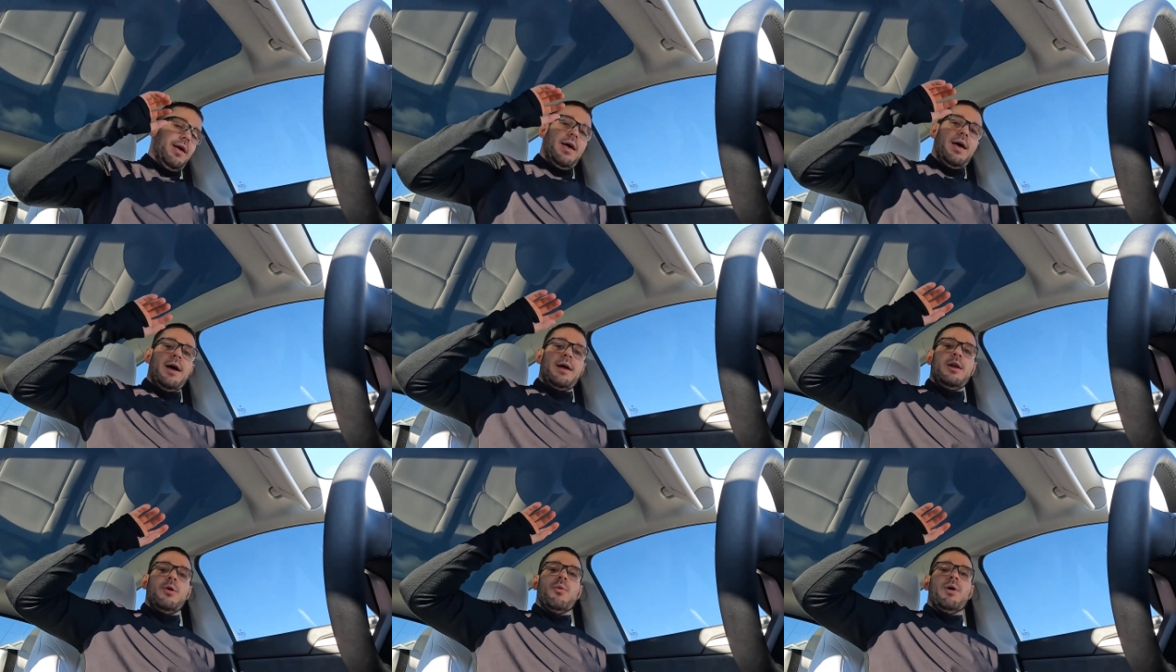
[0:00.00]

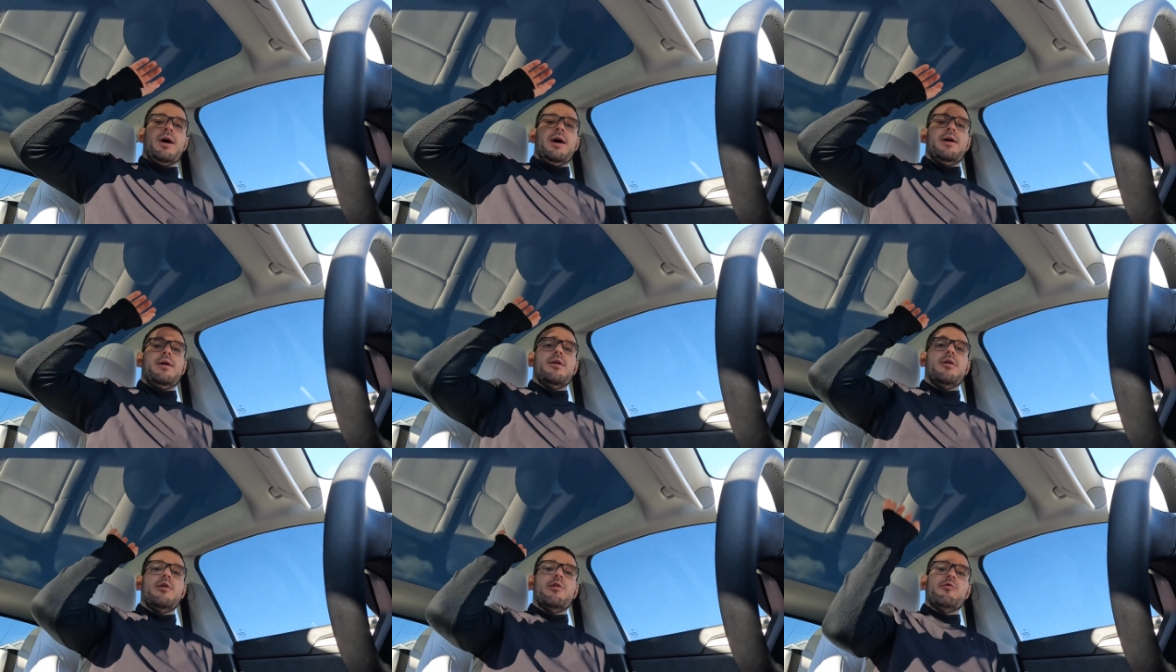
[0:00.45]

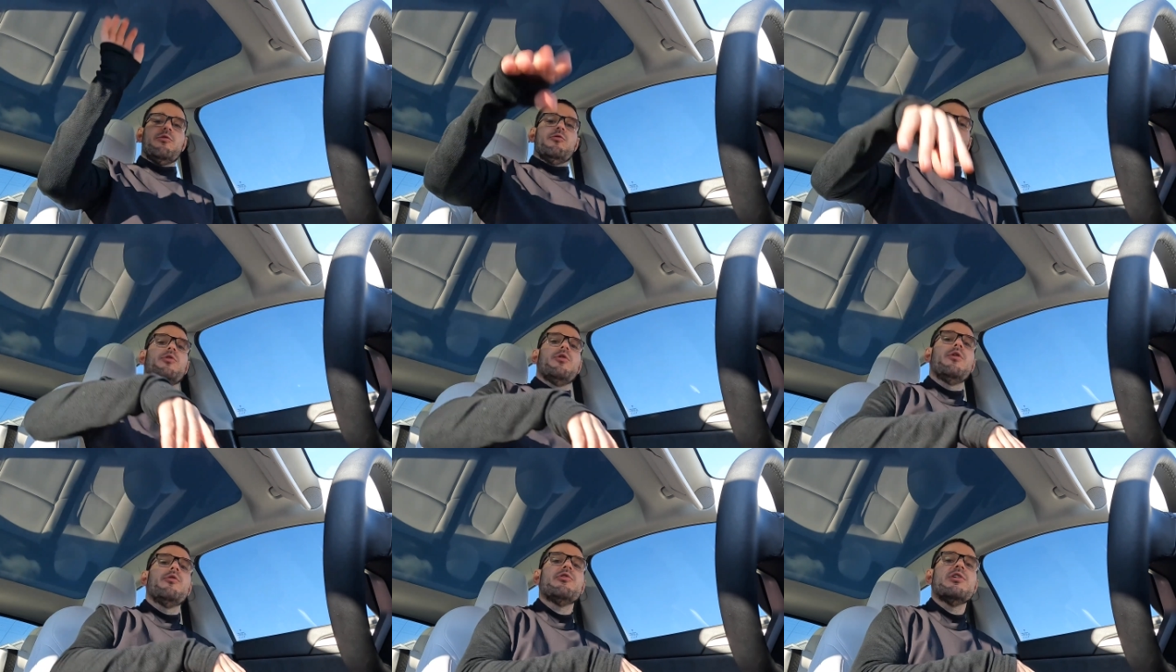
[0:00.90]
Anyway,
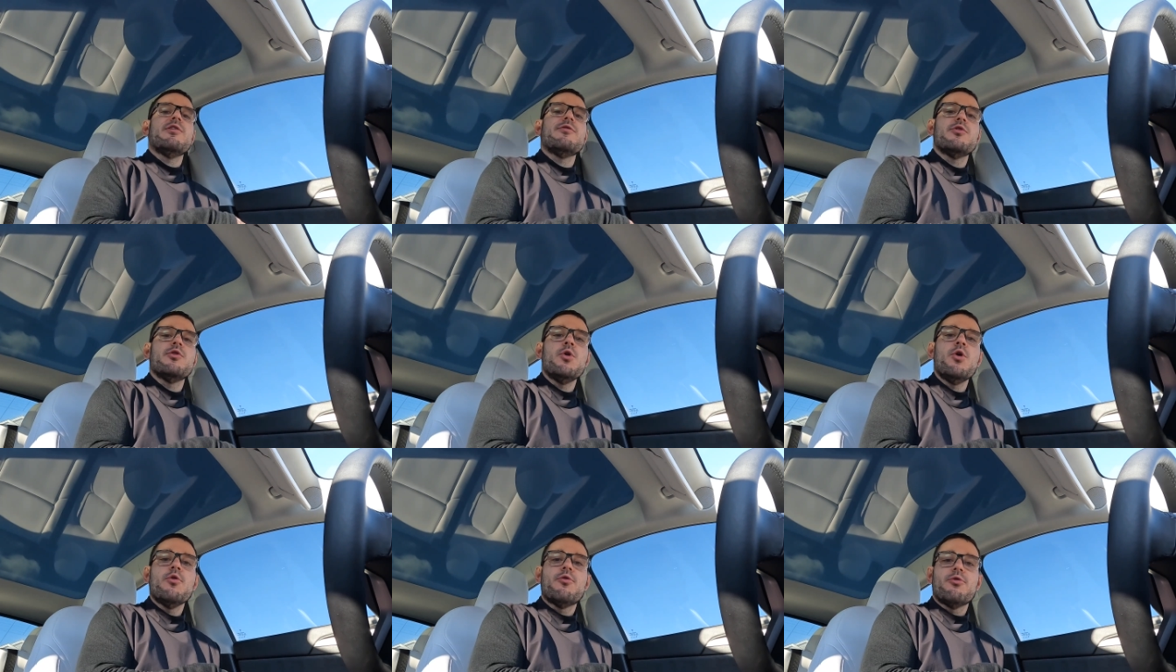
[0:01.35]

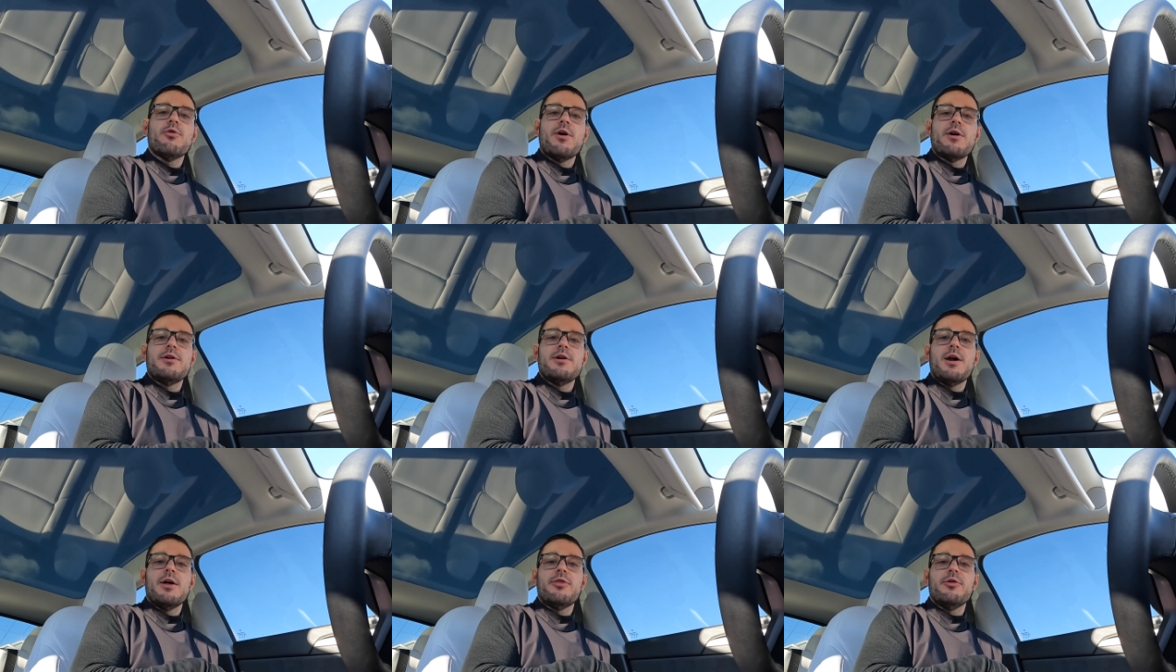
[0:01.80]
review for
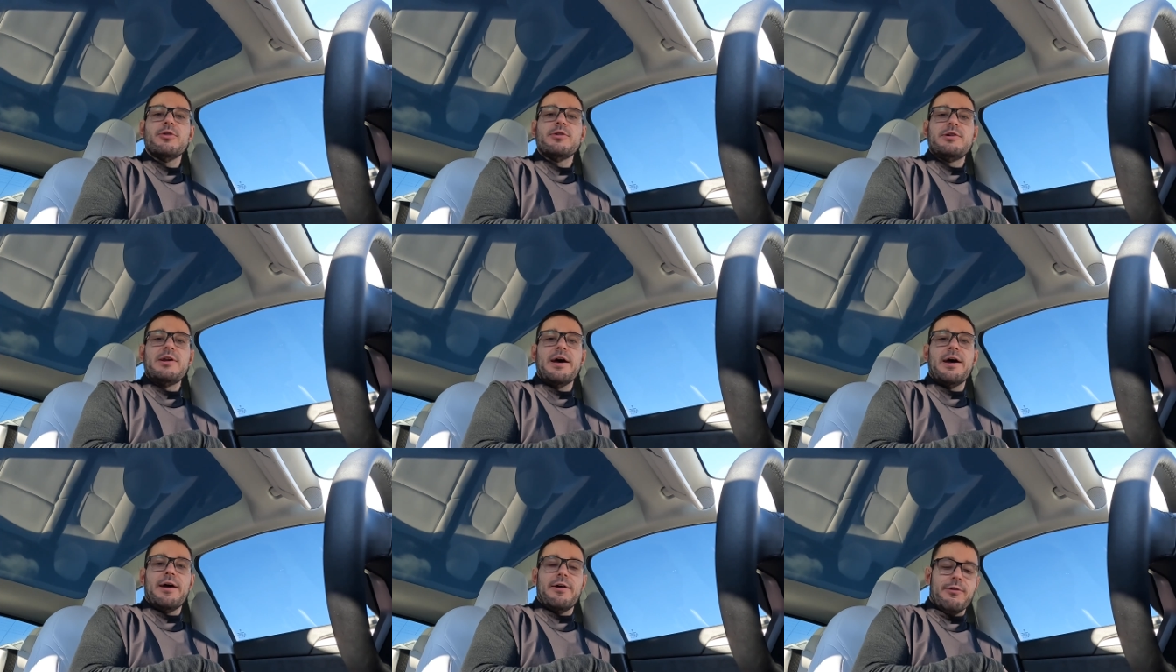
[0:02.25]
another
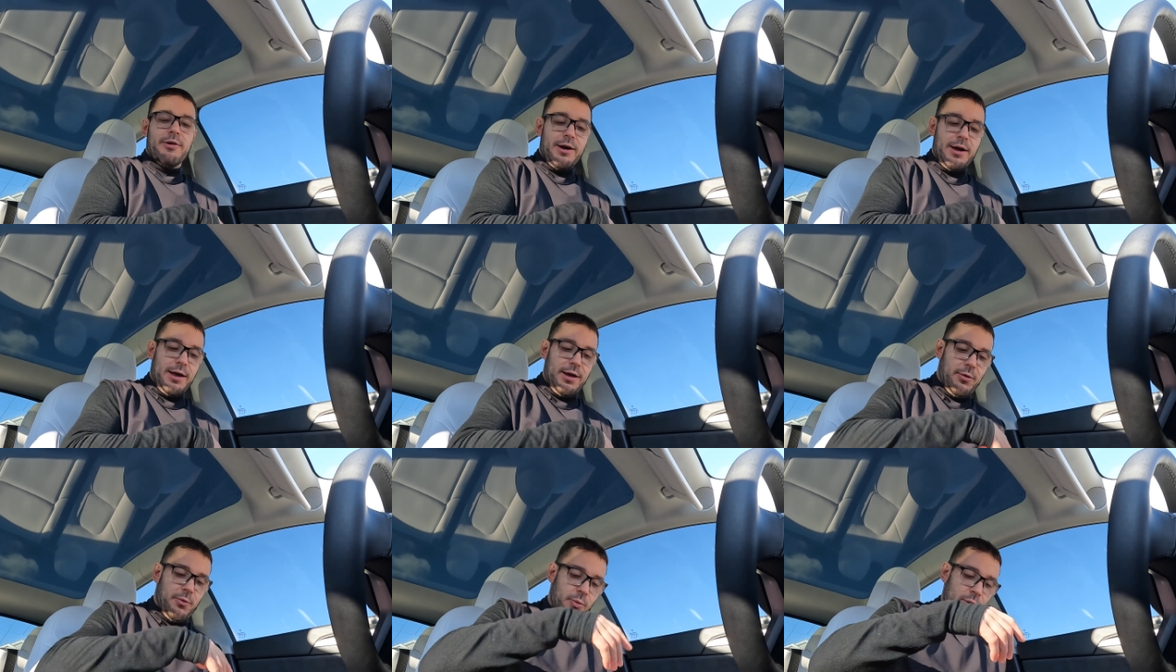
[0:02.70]
day,
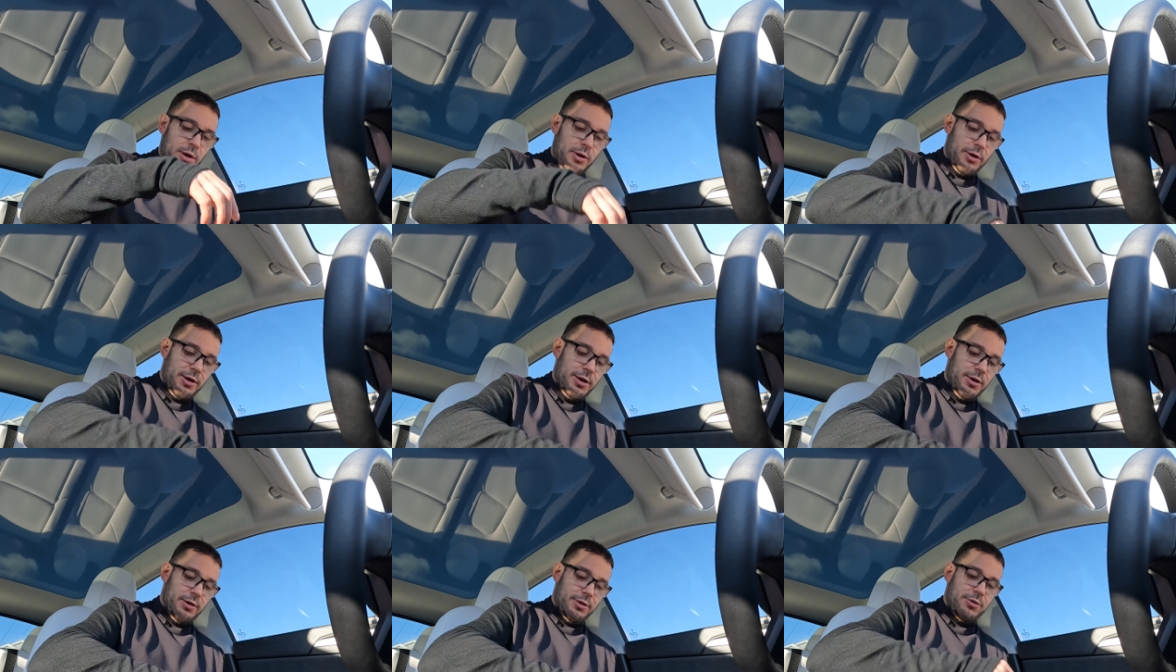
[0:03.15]
right? We
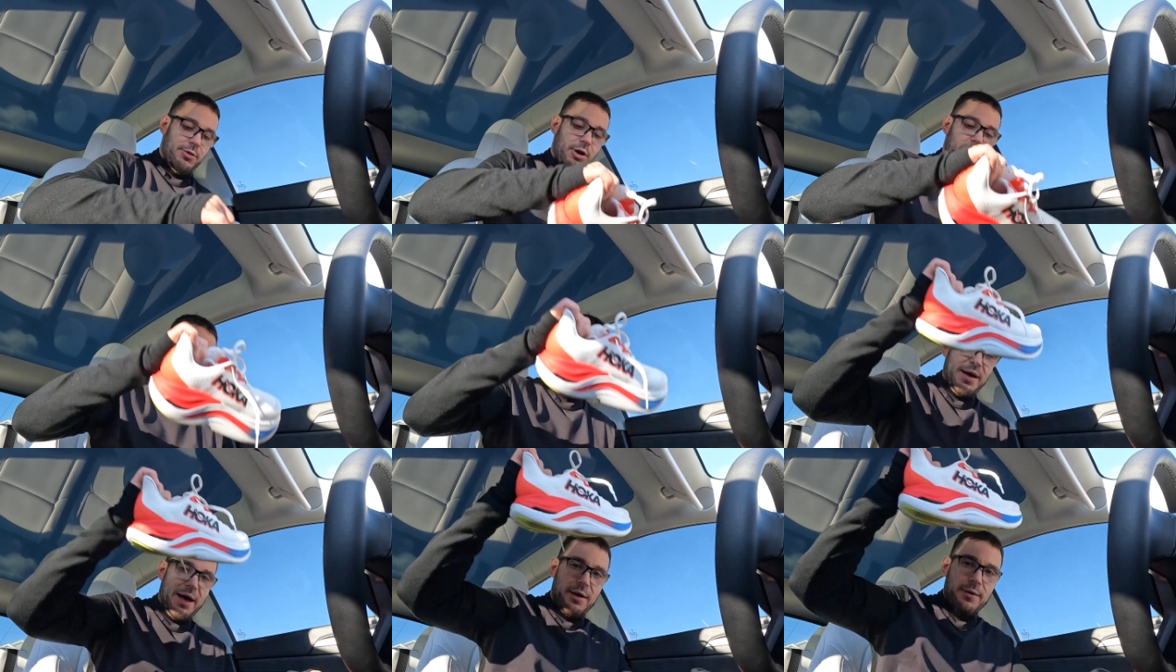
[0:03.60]
are here to
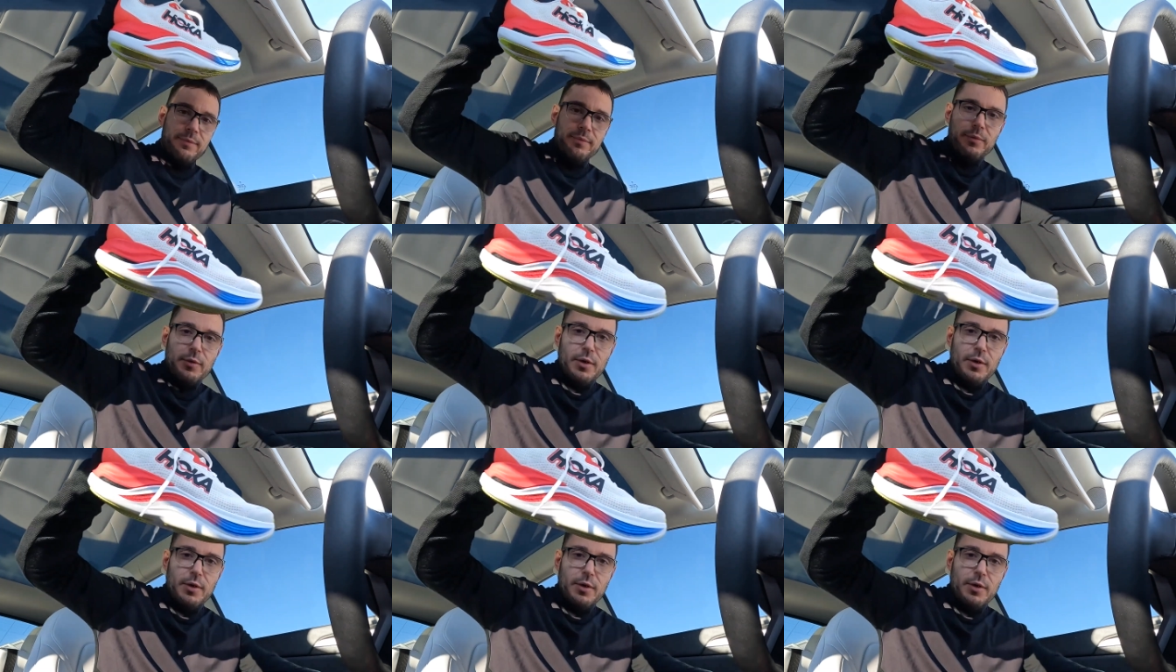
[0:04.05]
talk about